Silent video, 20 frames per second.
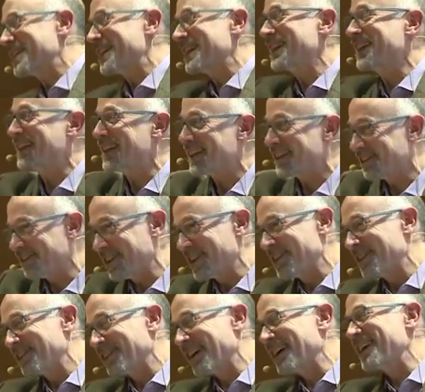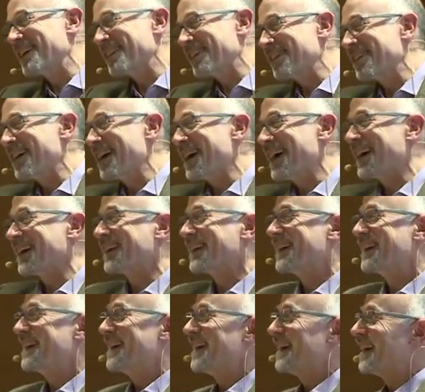to eat it, whether you like it or not.
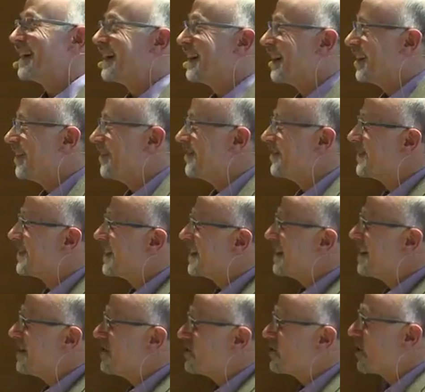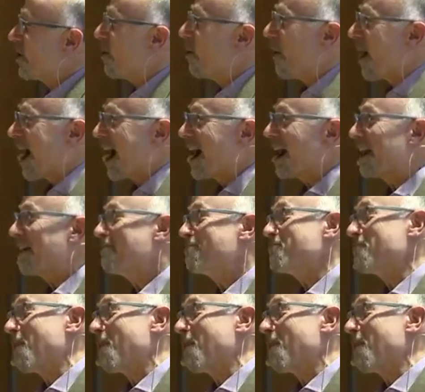Um, so I